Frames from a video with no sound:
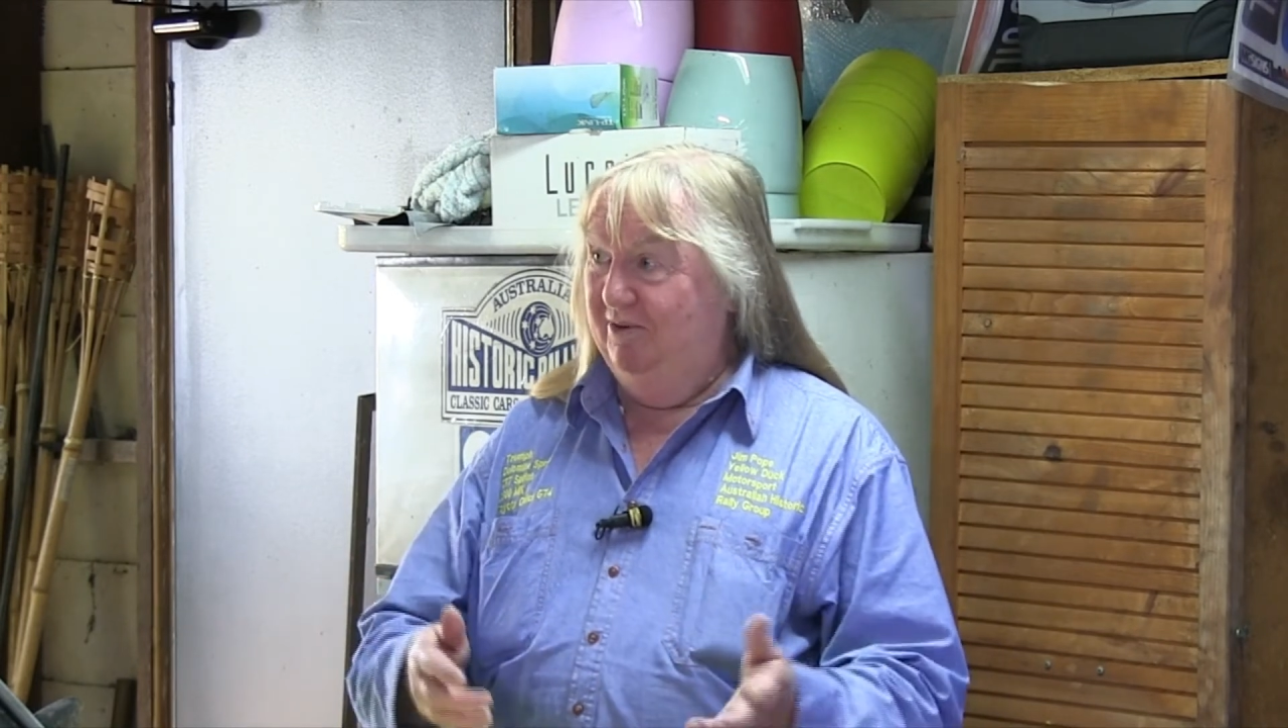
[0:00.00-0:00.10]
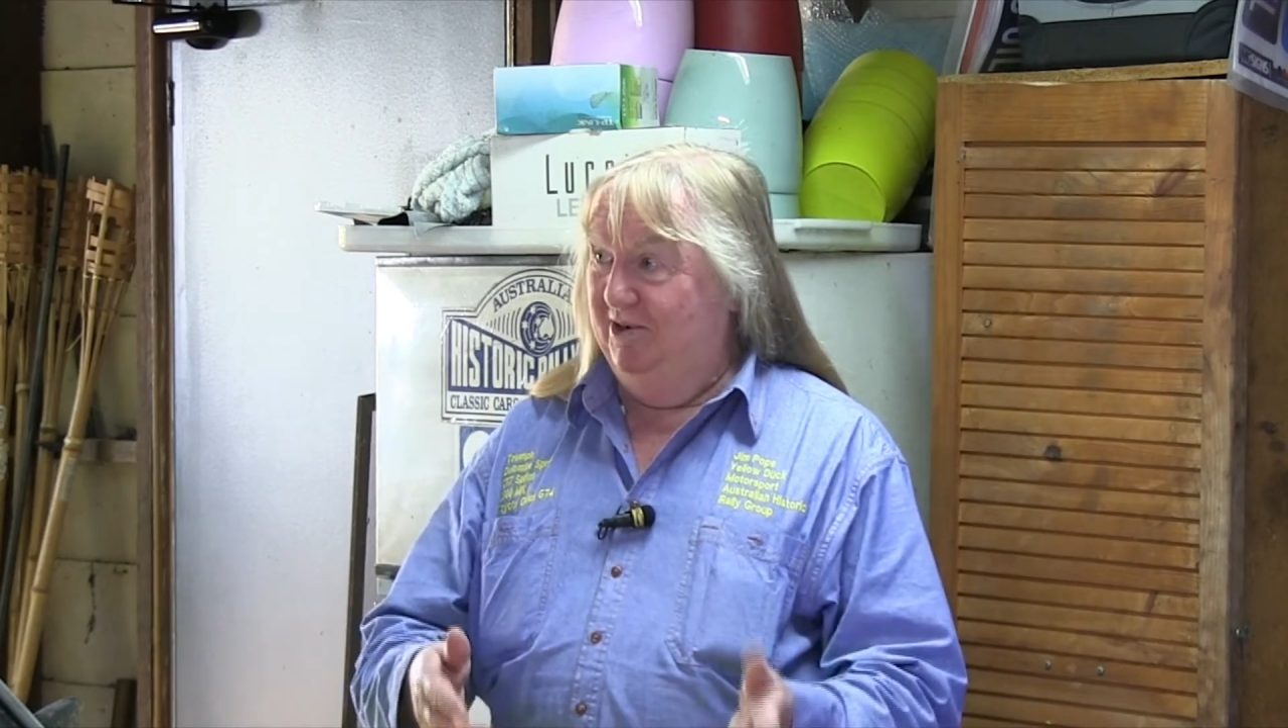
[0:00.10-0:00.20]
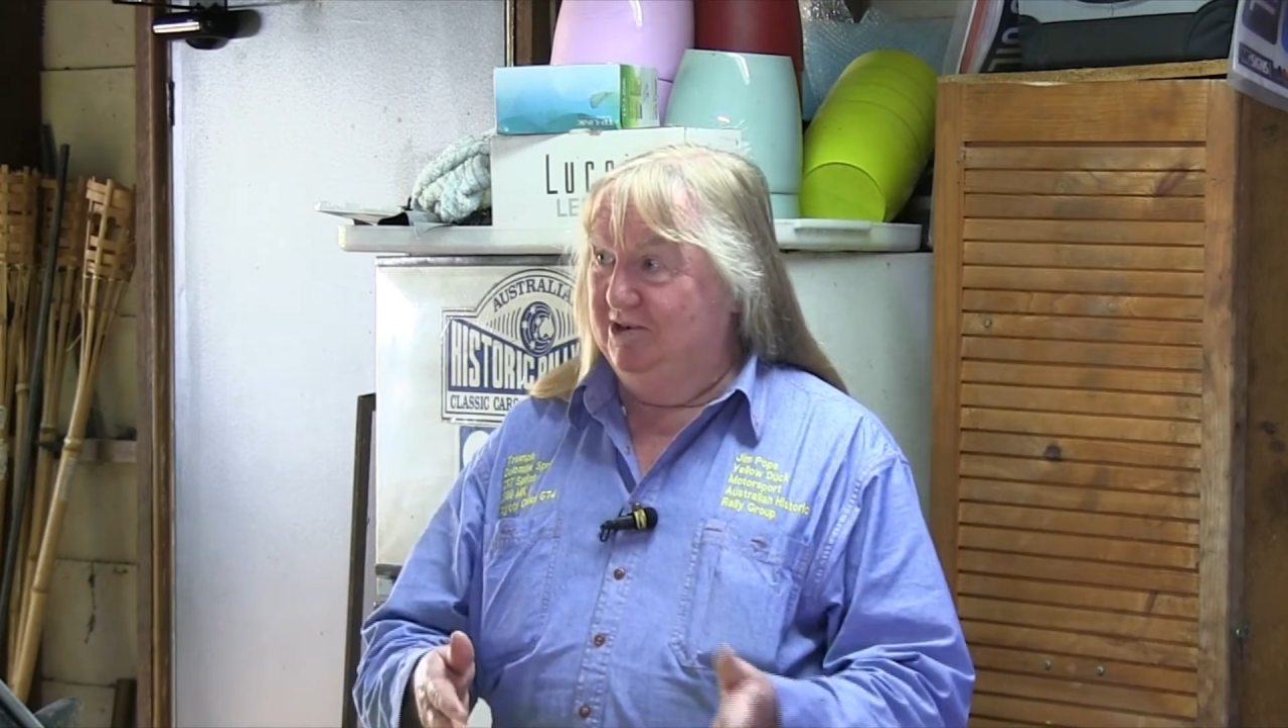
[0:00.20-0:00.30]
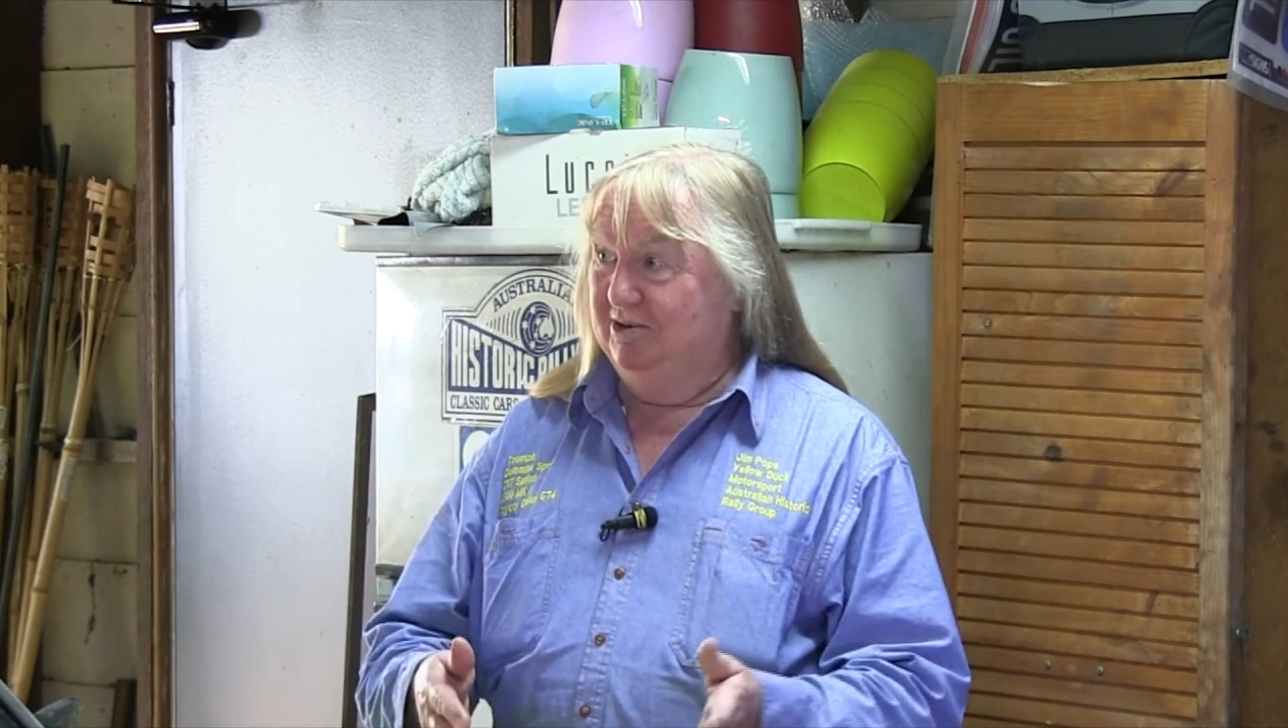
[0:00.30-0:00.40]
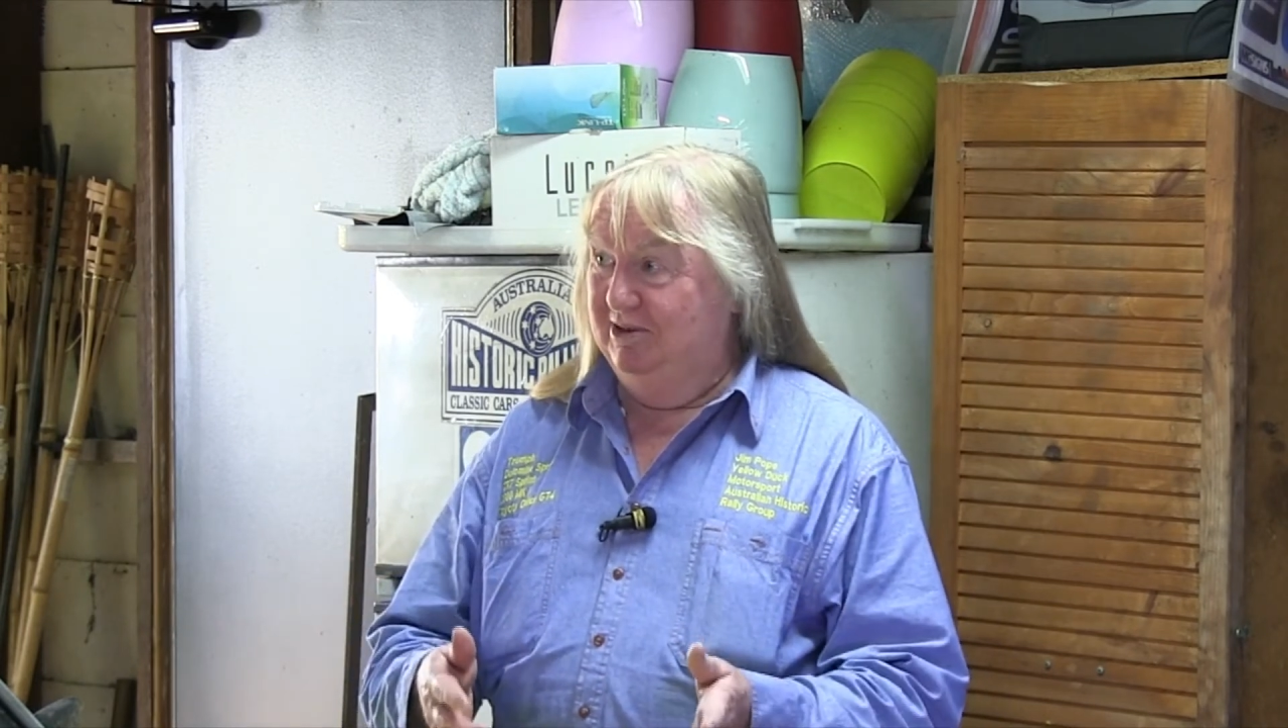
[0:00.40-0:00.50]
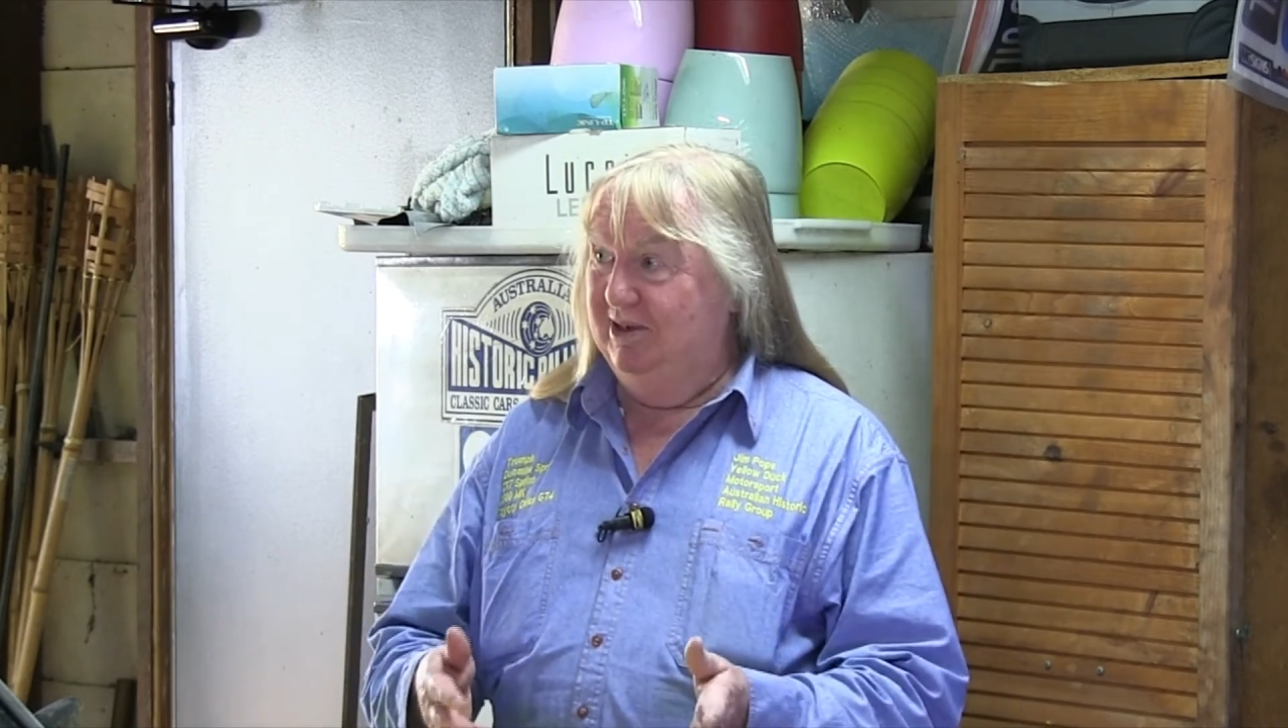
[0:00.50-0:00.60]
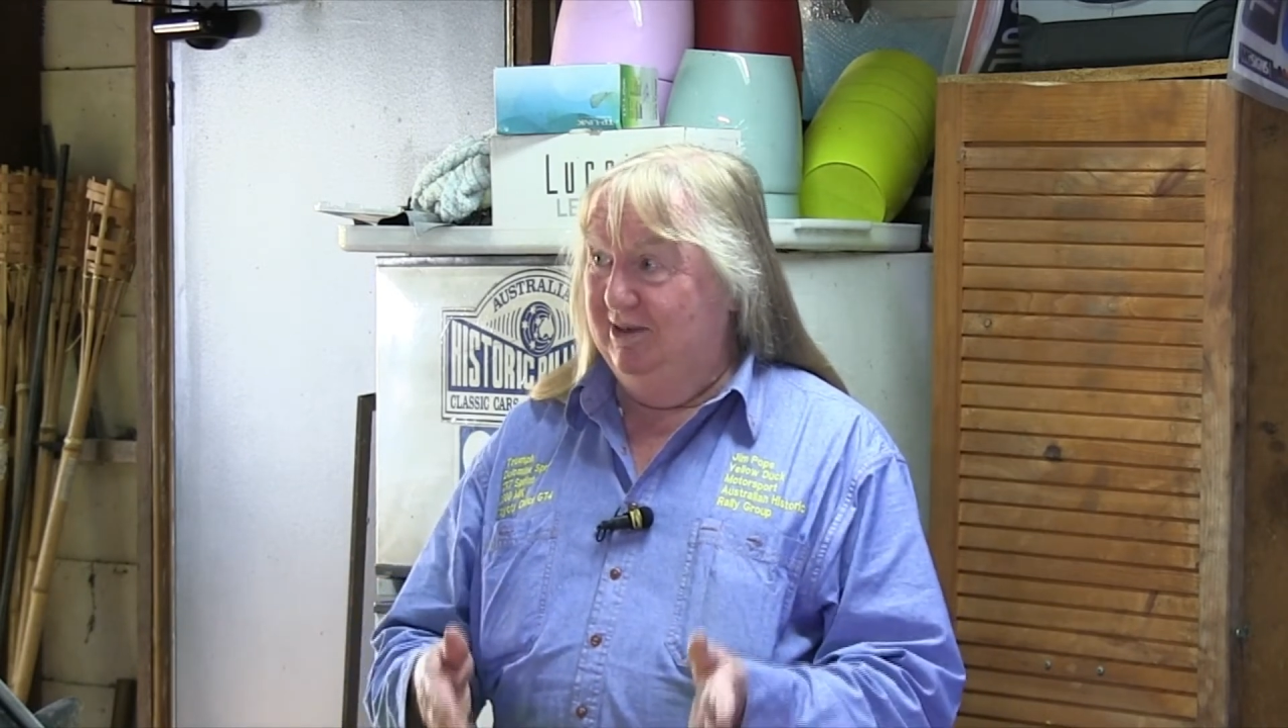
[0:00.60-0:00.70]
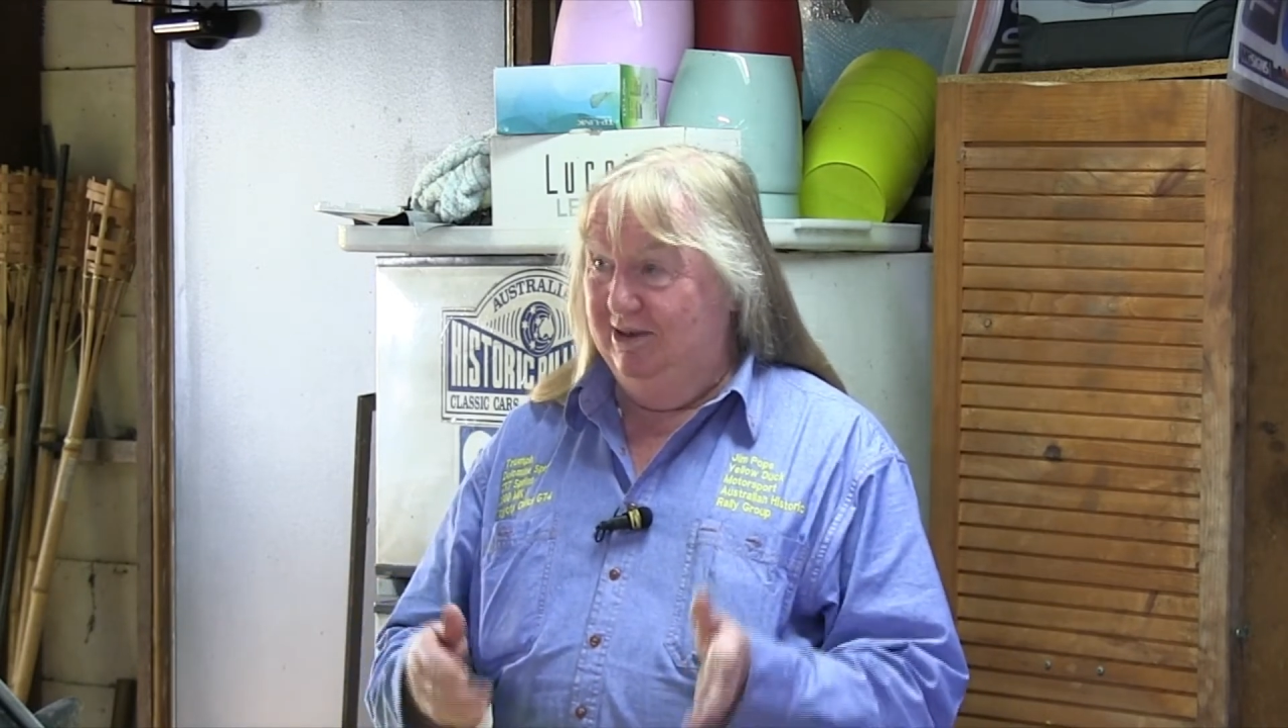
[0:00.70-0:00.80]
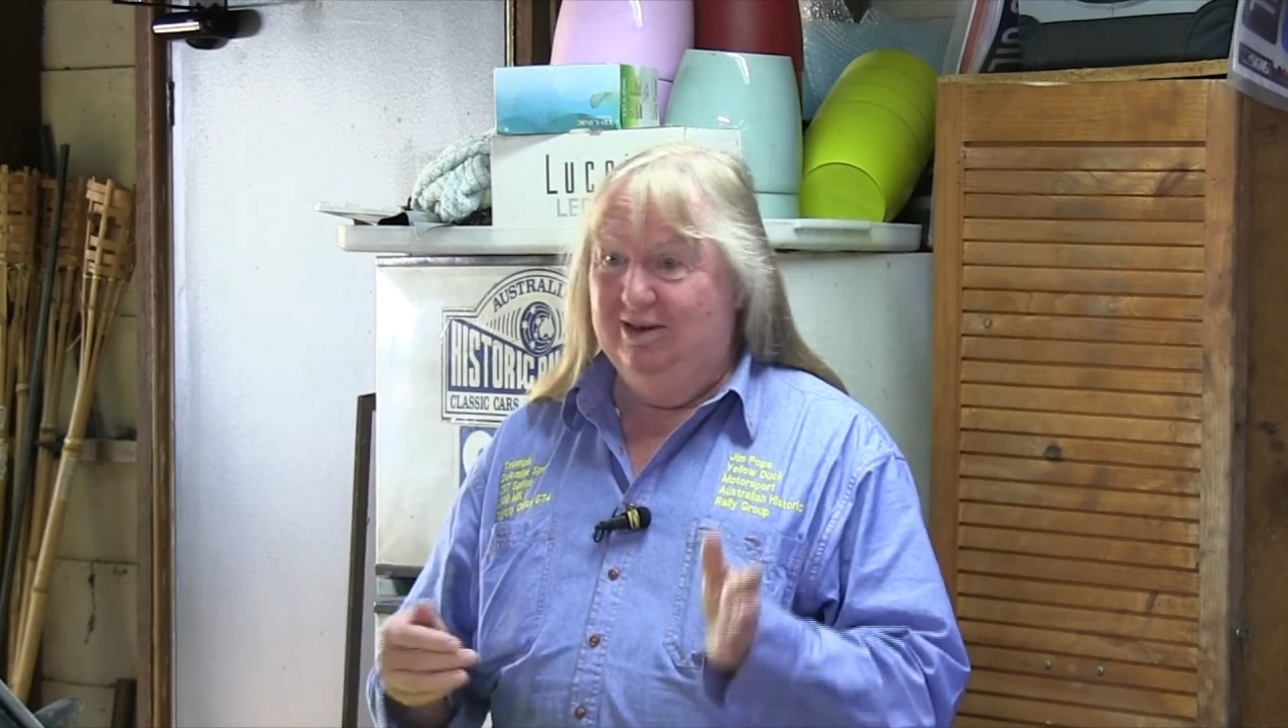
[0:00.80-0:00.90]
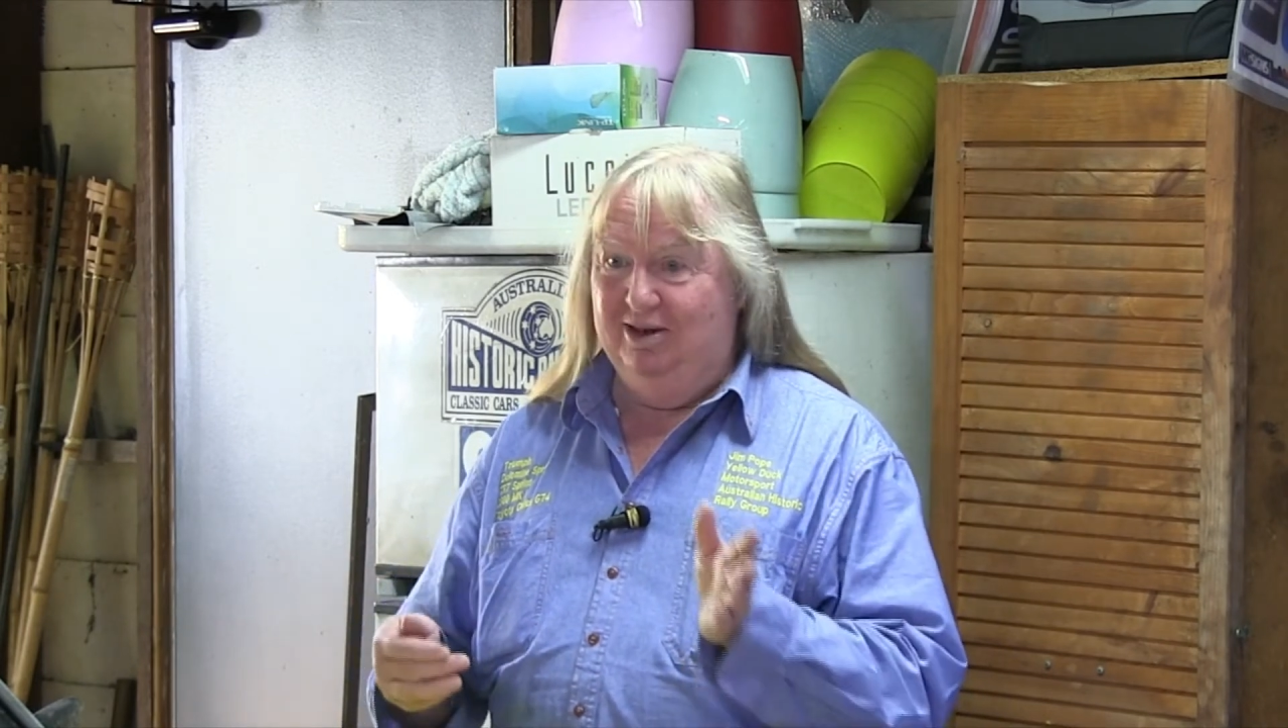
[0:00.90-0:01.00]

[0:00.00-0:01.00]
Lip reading: first did it,